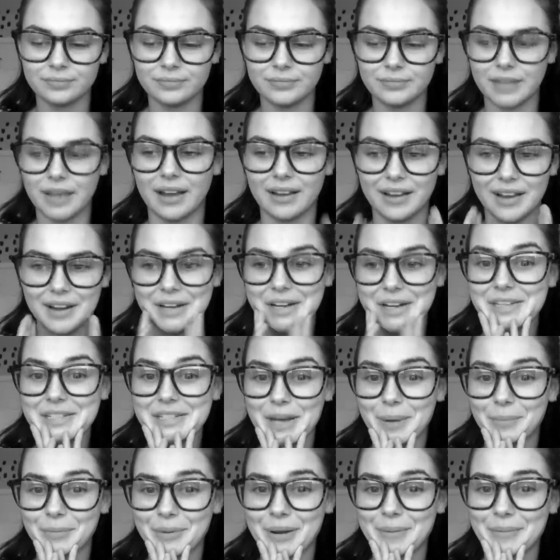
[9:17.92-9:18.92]
yeah, I need to
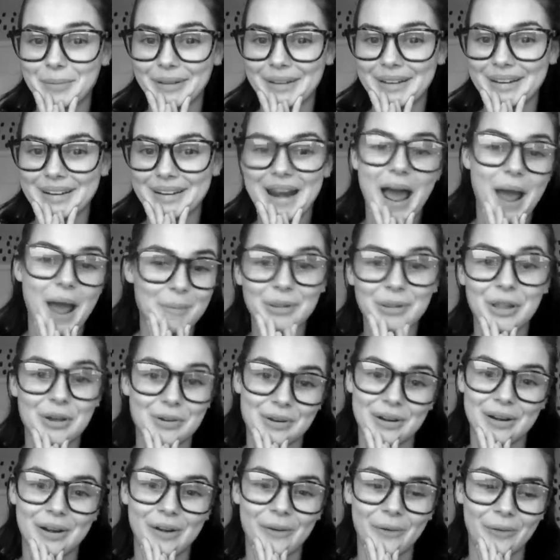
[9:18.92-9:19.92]
stop rambling. I'm alone
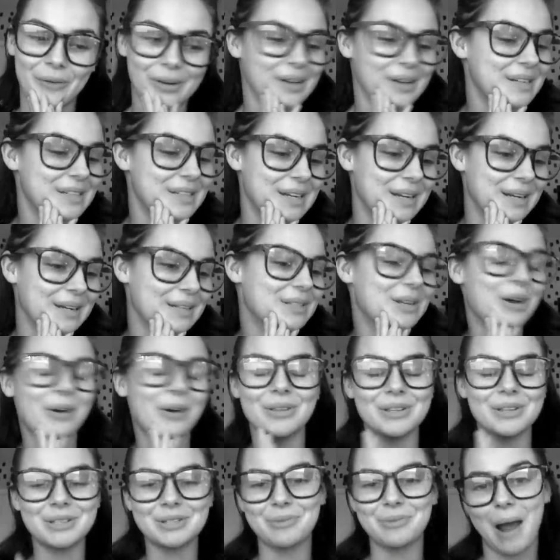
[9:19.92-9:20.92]
in quarantine, so
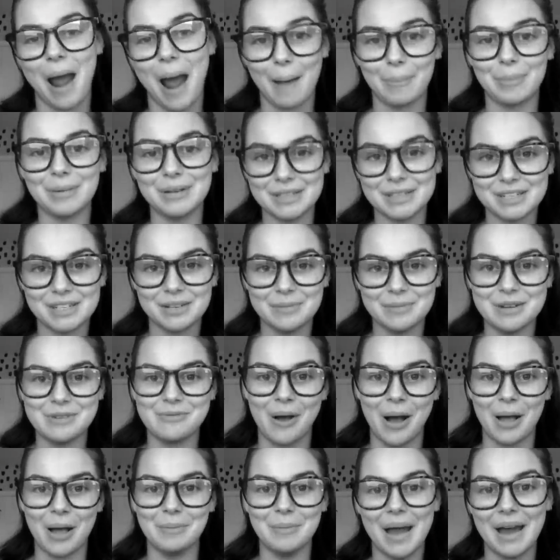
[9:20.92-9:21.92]
this is what happens to me
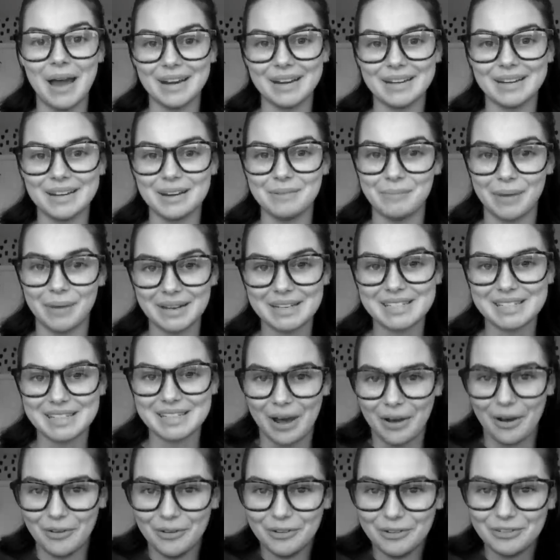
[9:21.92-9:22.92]
while I'm editing
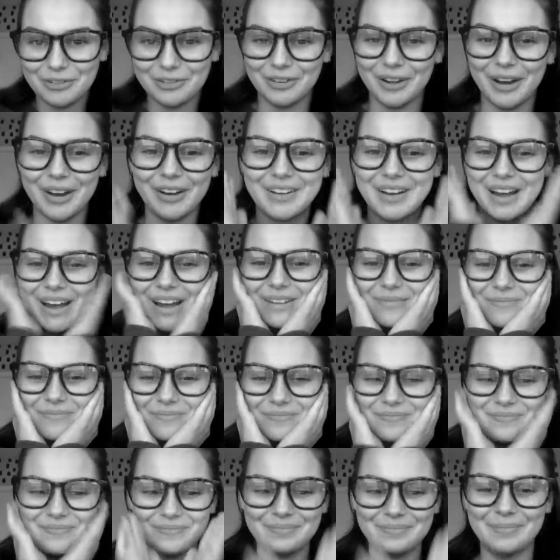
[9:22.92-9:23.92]
myself. Okay,
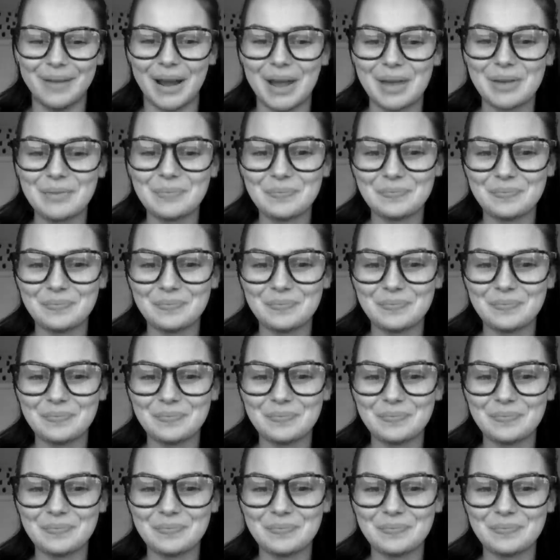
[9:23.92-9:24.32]
bye.